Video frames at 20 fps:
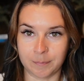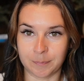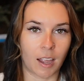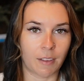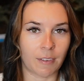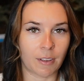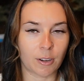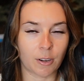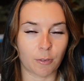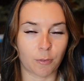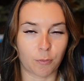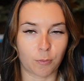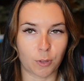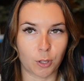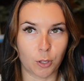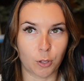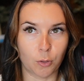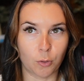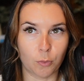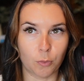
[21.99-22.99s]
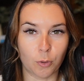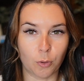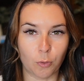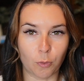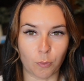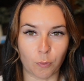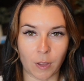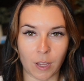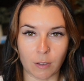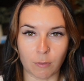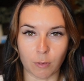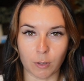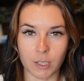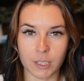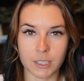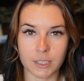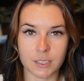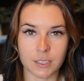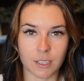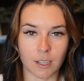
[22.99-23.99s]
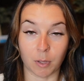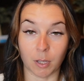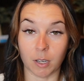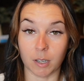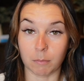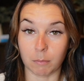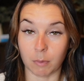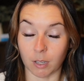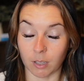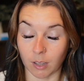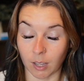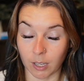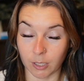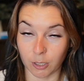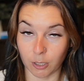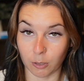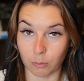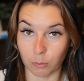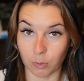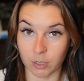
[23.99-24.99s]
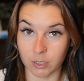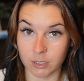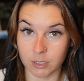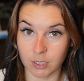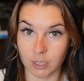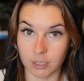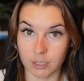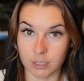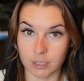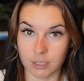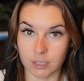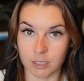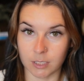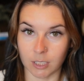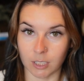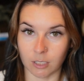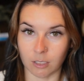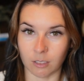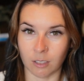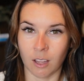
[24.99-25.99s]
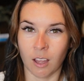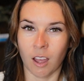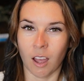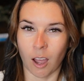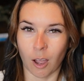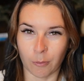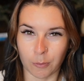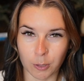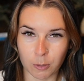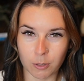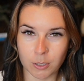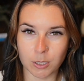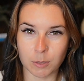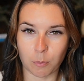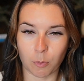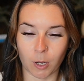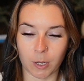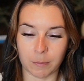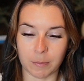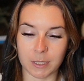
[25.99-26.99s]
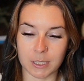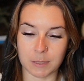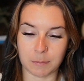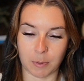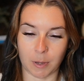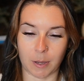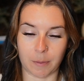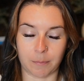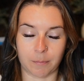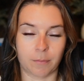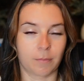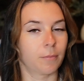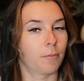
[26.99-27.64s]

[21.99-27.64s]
I found a few new favorites, but a lot of good ones still. A few disappointments, but